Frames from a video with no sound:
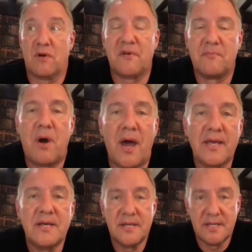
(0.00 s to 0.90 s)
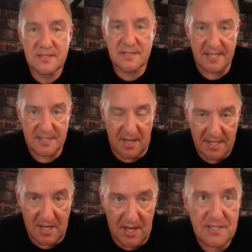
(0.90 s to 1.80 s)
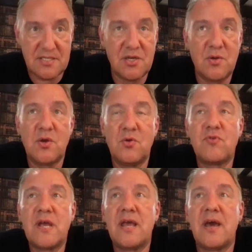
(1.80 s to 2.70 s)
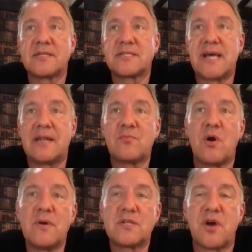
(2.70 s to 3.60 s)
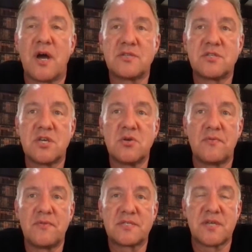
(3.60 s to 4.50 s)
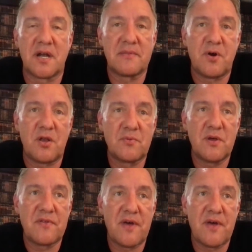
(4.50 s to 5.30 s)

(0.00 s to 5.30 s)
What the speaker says: my stateside clients who really understand what we're trying to do on this side of the pond with